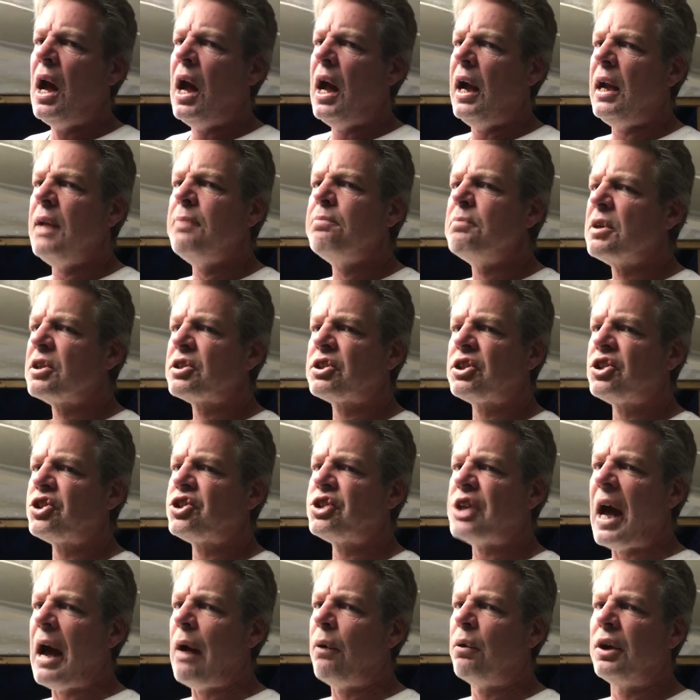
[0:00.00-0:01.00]
And it must have
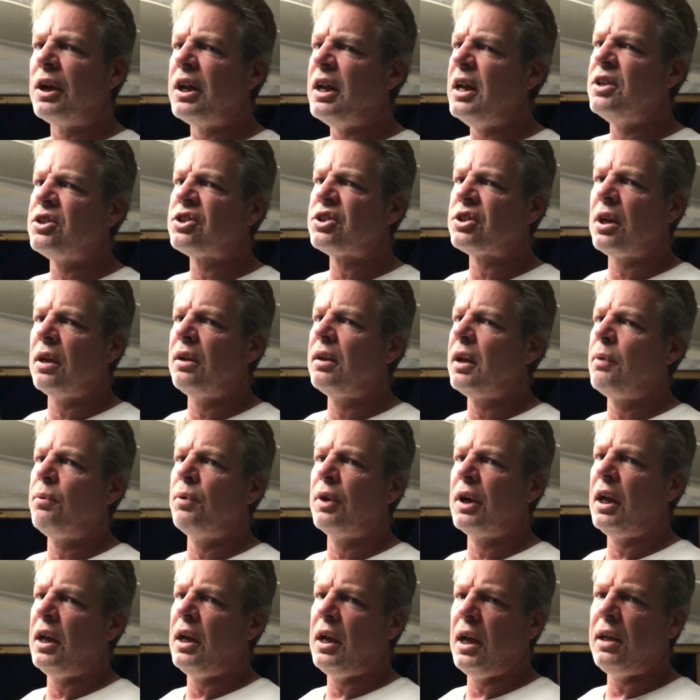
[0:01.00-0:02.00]
soured instantly
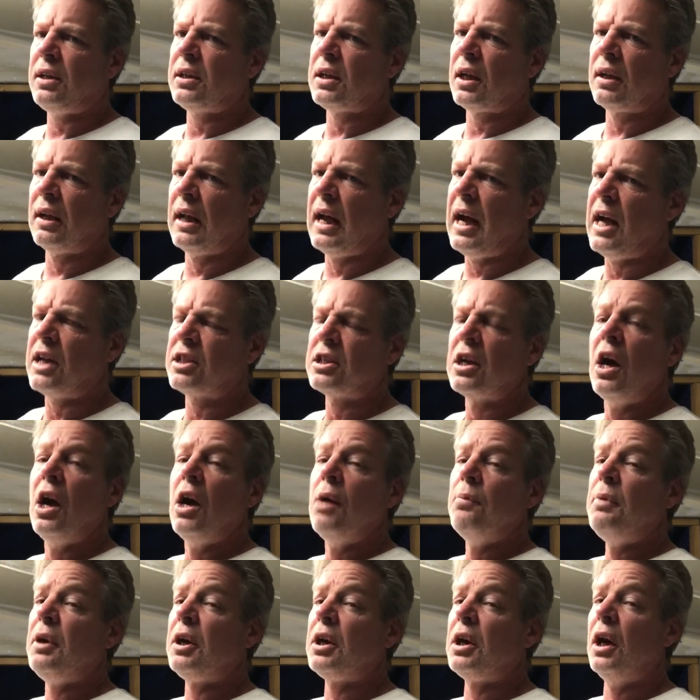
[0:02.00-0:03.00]
when it hit the glass,
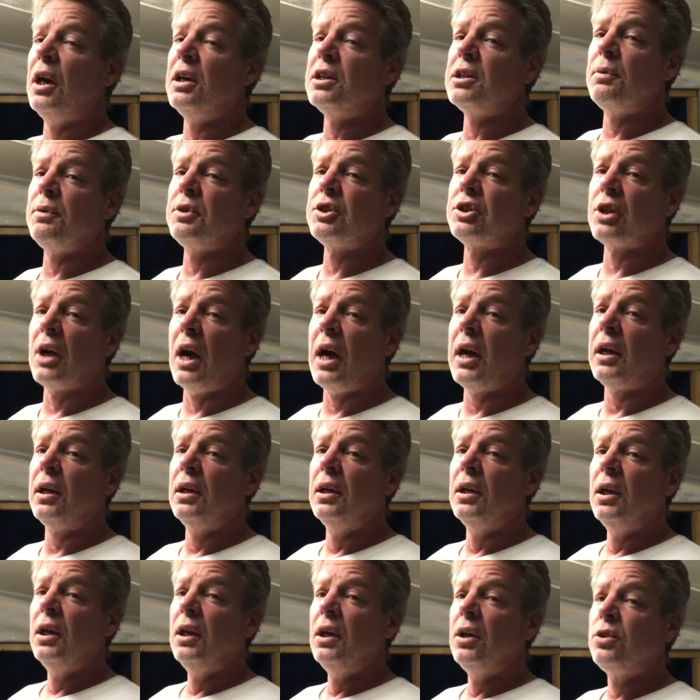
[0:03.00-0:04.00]
because it was like
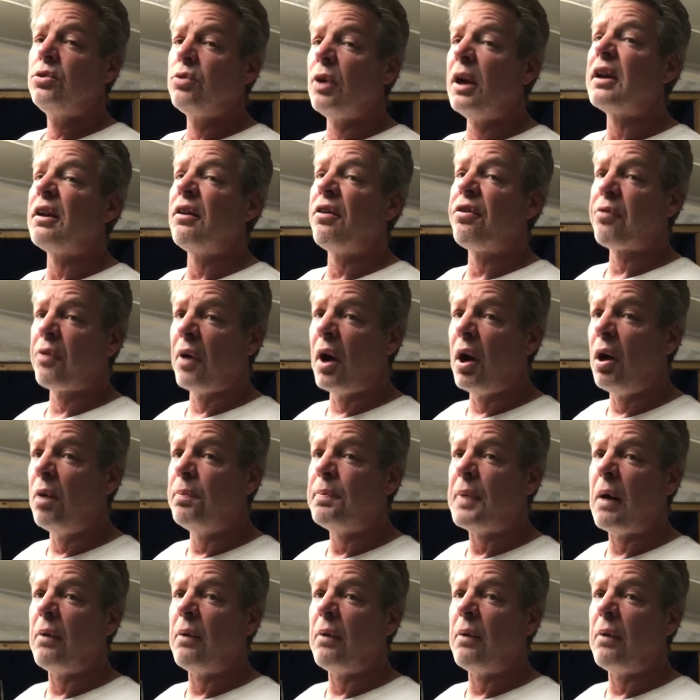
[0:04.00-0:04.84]
drinking throw up.